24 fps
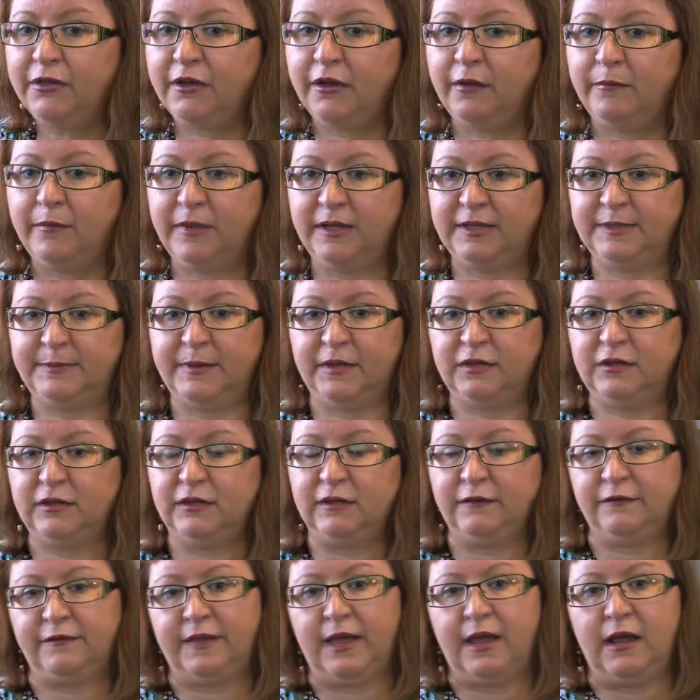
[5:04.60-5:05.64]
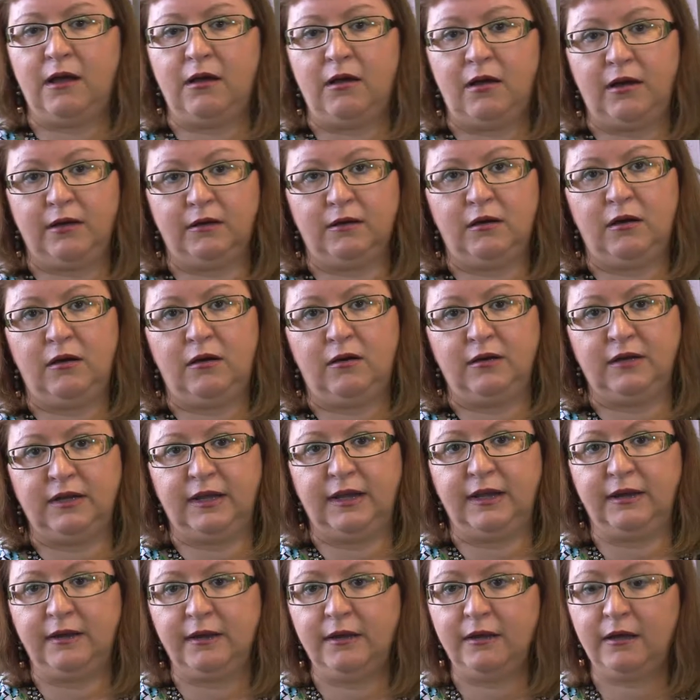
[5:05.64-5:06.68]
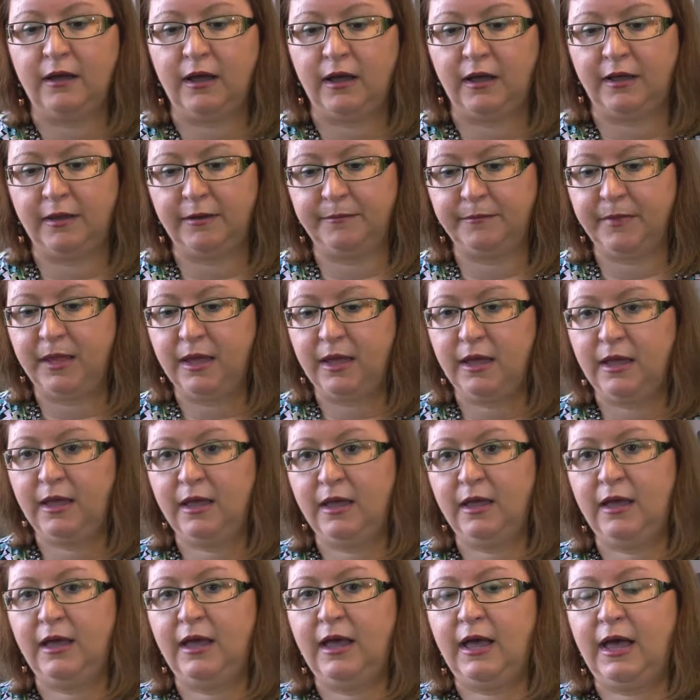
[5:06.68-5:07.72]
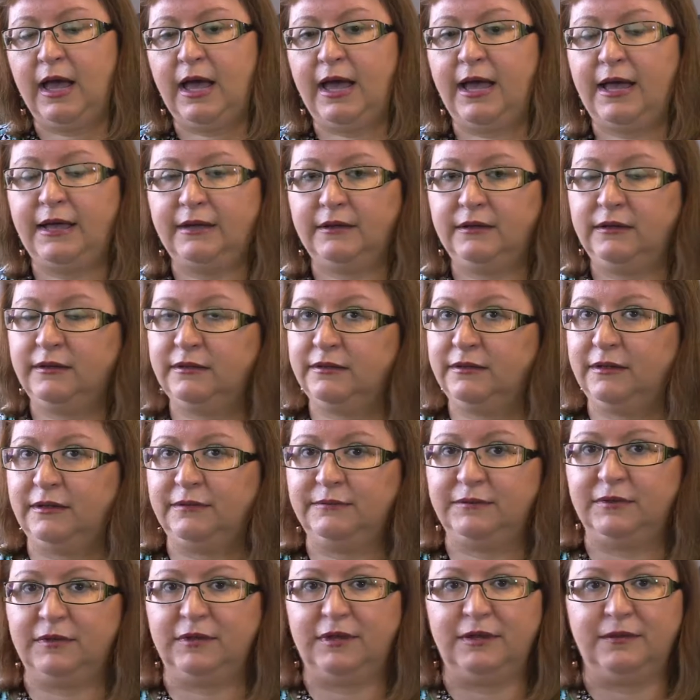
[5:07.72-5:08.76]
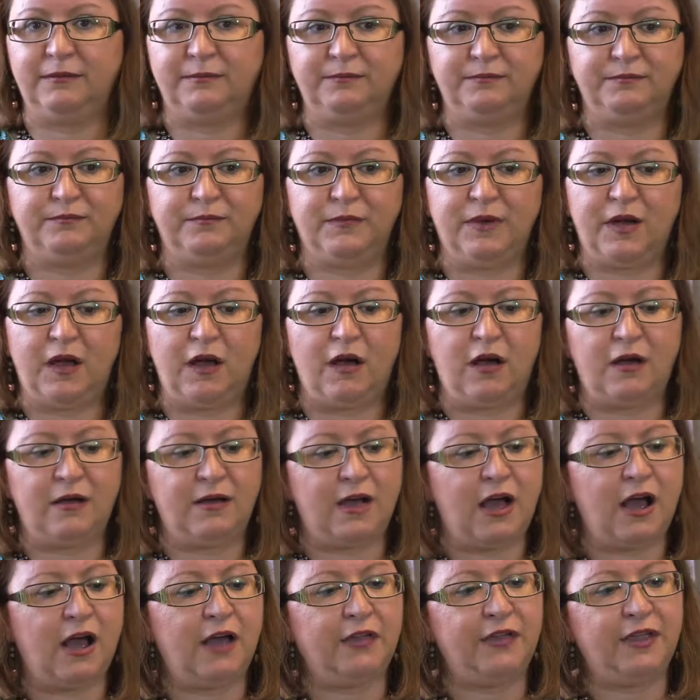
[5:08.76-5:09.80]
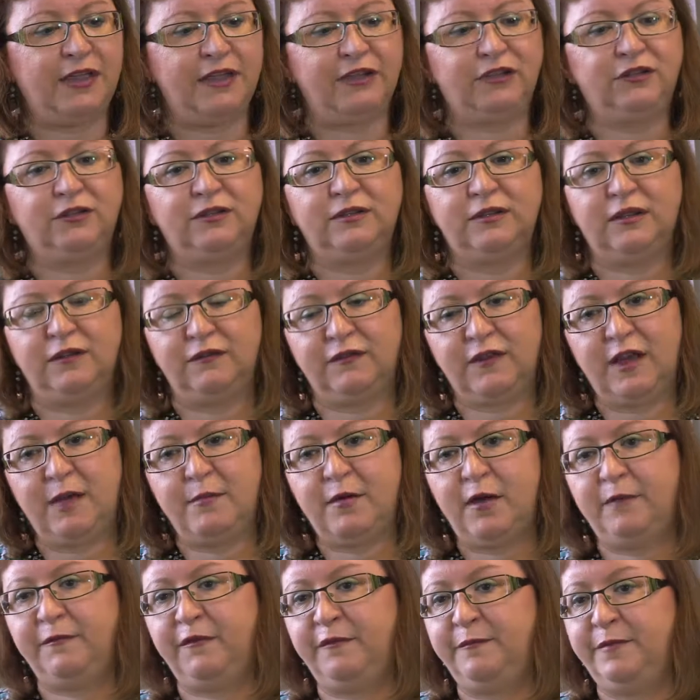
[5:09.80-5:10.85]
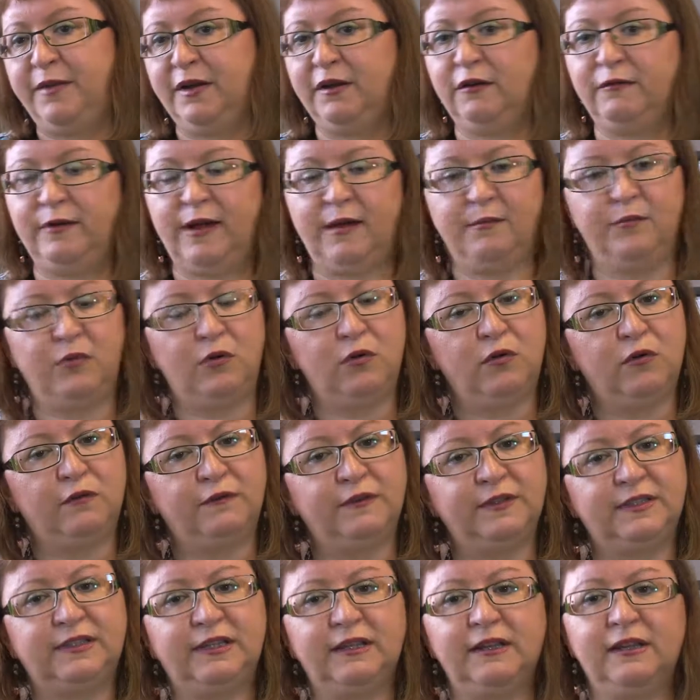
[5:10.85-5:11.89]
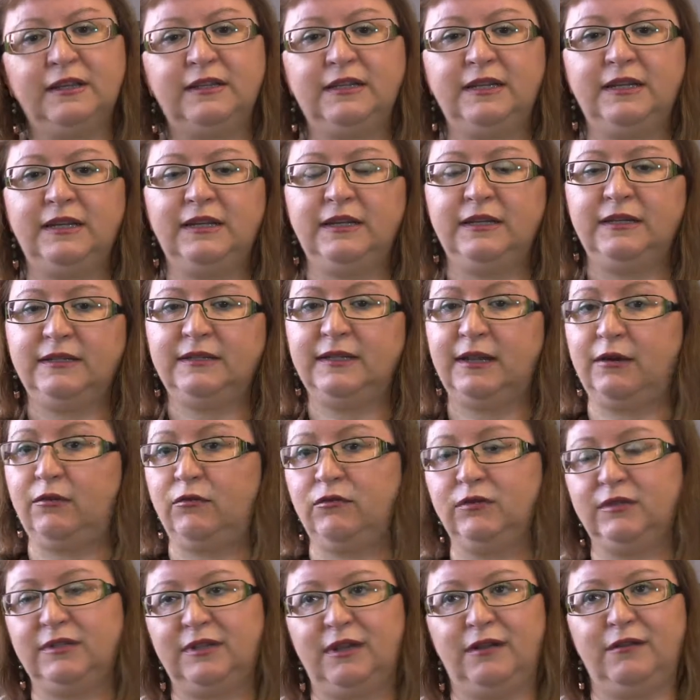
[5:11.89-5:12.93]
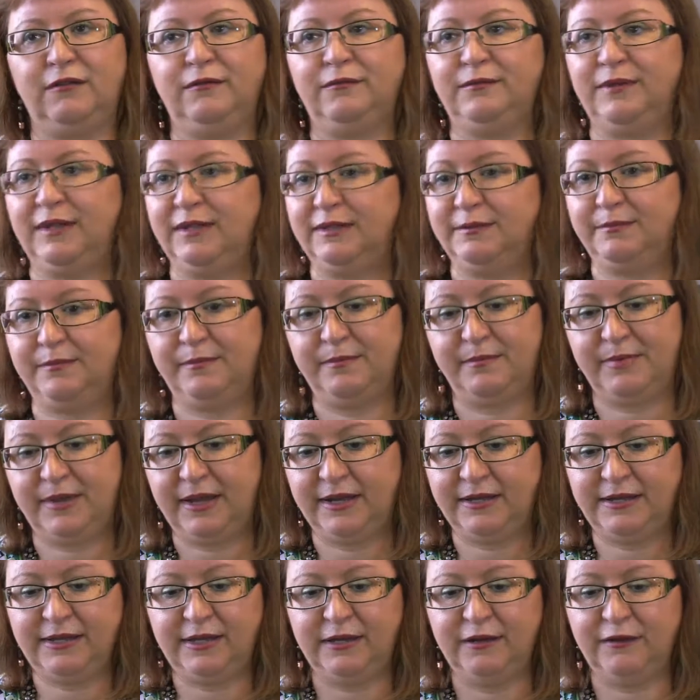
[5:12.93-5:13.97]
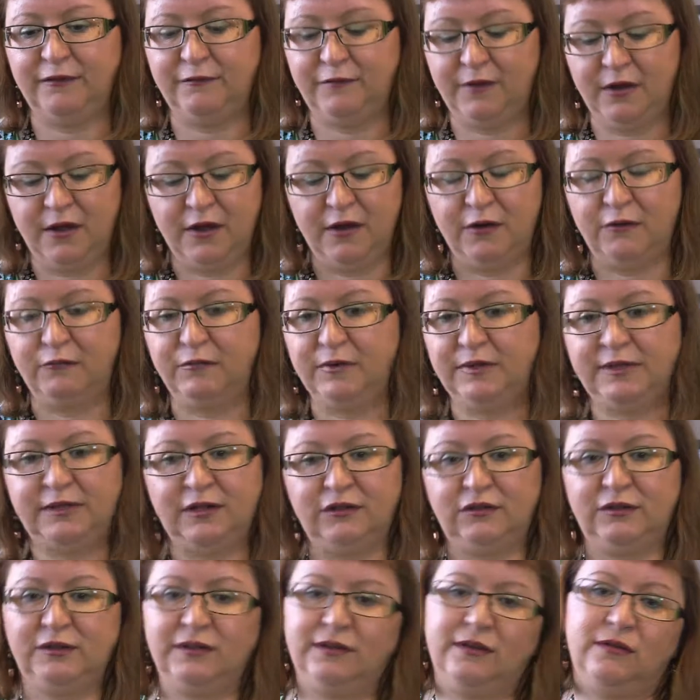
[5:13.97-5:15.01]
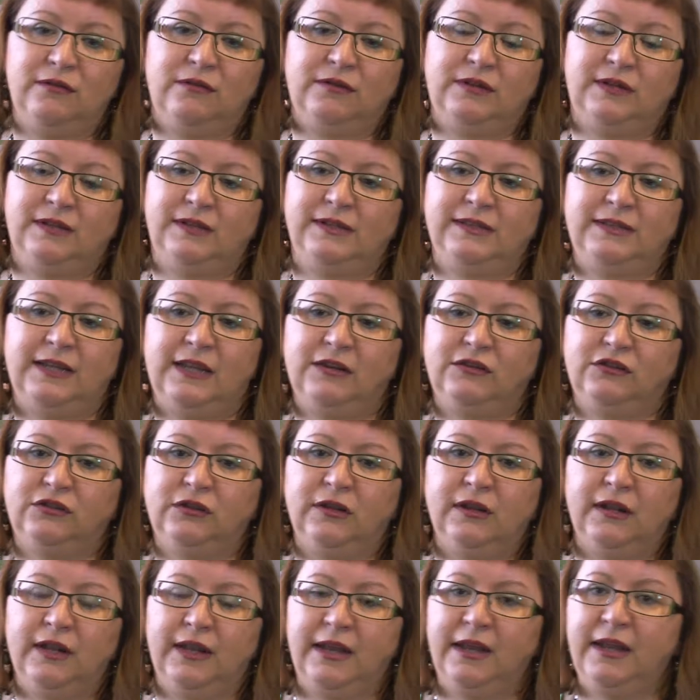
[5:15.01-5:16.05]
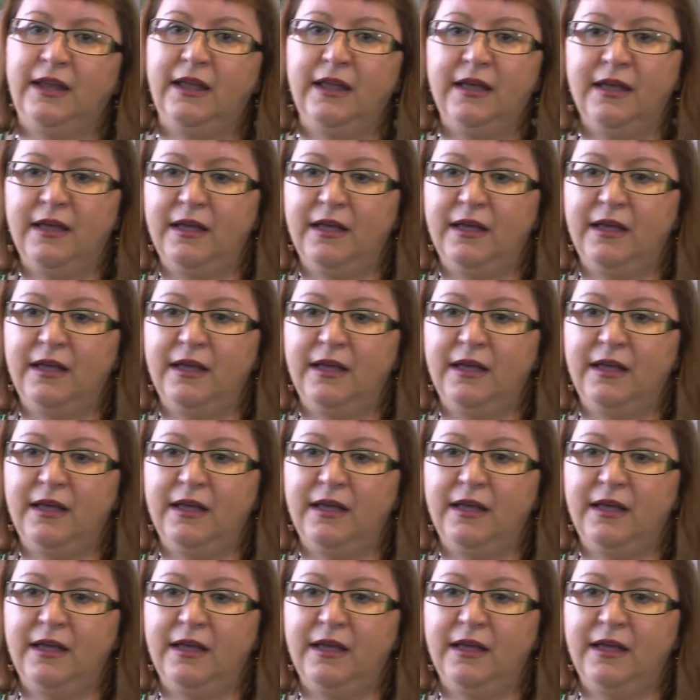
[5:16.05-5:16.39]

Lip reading: them, especially if they are unguarded. And other issues that have come up have been around port facilities. There's plenty of research that's looked at essentially